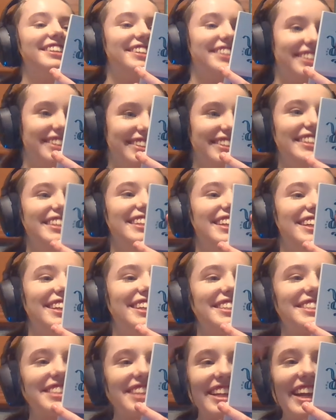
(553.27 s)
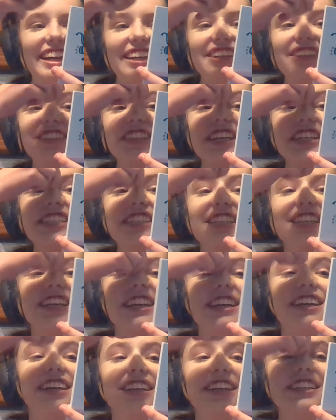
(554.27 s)
So then you just
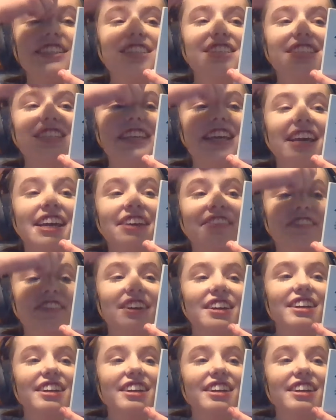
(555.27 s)
keep,